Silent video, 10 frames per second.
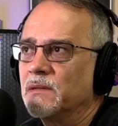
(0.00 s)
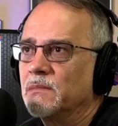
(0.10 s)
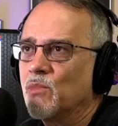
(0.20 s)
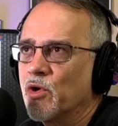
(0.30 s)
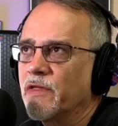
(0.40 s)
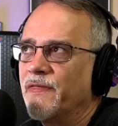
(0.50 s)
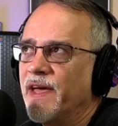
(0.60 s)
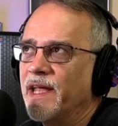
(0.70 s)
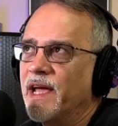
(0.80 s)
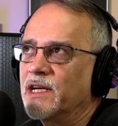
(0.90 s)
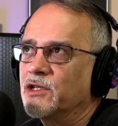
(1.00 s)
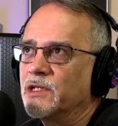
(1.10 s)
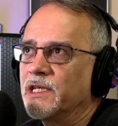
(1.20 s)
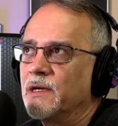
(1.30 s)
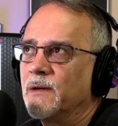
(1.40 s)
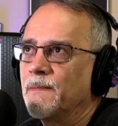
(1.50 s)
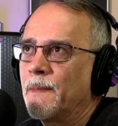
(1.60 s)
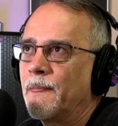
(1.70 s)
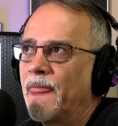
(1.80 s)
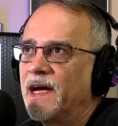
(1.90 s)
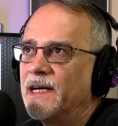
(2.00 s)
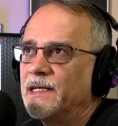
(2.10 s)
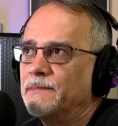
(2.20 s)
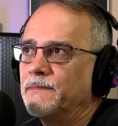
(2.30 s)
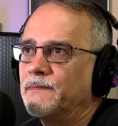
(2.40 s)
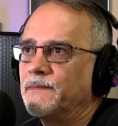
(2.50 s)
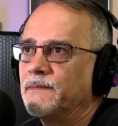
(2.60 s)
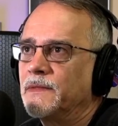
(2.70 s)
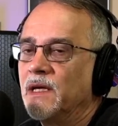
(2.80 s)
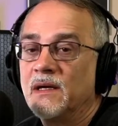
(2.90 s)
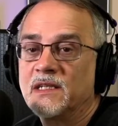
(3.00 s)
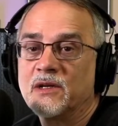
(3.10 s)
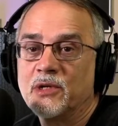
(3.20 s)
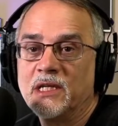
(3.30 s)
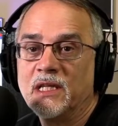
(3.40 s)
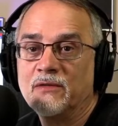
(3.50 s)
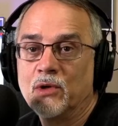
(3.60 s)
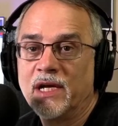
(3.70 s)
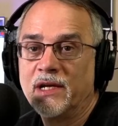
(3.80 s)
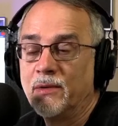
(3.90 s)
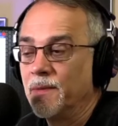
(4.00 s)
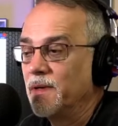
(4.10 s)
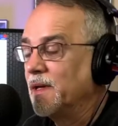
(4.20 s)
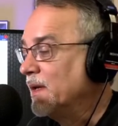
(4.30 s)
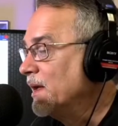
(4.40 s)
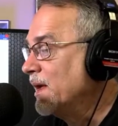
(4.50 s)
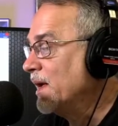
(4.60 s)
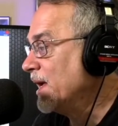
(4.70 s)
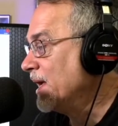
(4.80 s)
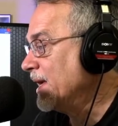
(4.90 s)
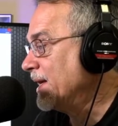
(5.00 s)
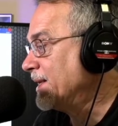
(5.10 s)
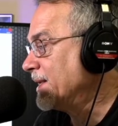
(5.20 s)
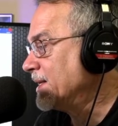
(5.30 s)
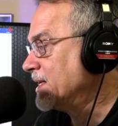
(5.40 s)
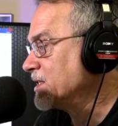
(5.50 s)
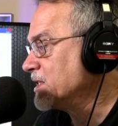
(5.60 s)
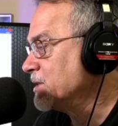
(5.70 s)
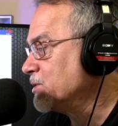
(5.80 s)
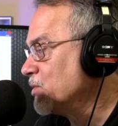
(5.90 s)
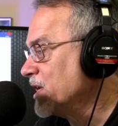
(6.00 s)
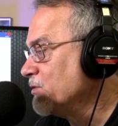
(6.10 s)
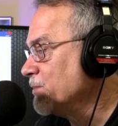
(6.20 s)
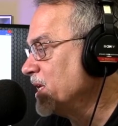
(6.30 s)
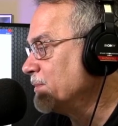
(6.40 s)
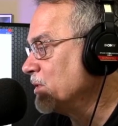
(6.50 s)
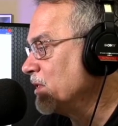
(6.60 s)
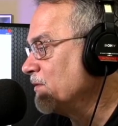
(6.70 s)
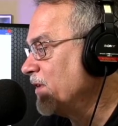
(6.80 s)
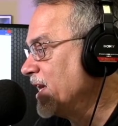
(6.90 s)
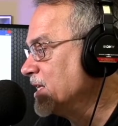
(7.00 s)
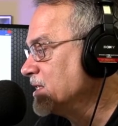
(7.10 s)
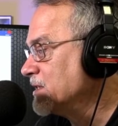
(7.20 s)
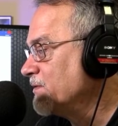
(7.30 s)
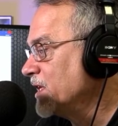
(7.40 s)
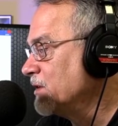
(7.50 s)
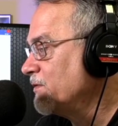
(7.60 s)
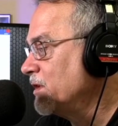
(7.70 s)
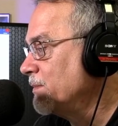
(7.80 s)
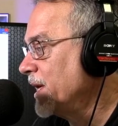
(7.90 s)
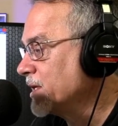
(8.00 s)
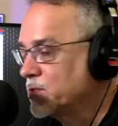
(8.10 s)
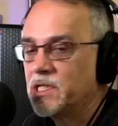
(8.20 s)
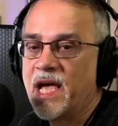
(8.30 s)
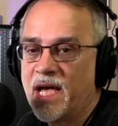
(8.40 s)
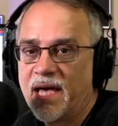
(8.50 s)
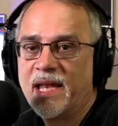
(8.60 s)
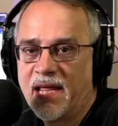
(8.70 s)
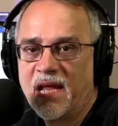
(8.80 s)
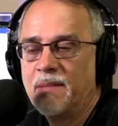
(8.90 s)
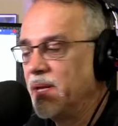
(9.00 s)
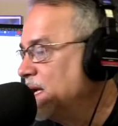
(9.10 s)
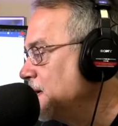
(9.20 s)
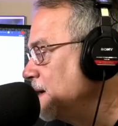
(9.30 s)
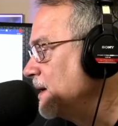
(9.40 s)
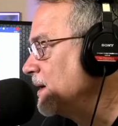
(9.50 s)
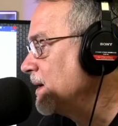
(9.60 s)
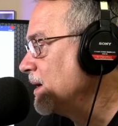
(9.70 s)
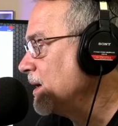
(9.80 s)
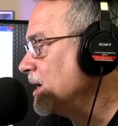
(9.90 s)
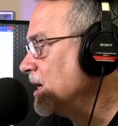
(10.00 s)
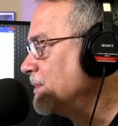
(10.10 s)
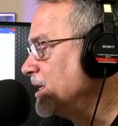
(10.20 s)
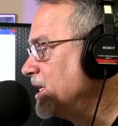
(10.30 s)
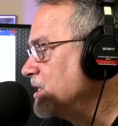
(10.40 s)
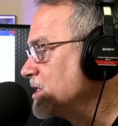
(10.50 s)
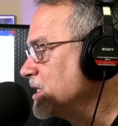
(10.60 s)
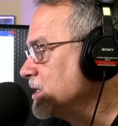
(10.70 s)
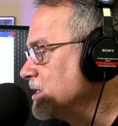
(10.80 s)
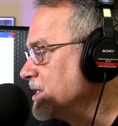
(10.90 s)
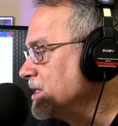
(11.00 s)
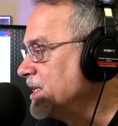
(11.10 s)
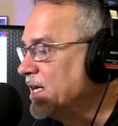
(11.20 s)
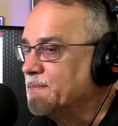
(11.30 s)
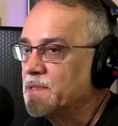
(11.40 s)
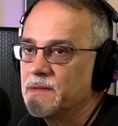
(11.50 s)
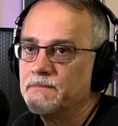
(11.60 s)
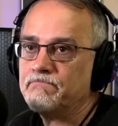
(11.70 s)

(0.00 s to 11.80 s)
More than that, actually, because I really love what I do. And so do I ever meet up with fans and fellow filmmakers? Yeah, at NAB, and teach skills and tips.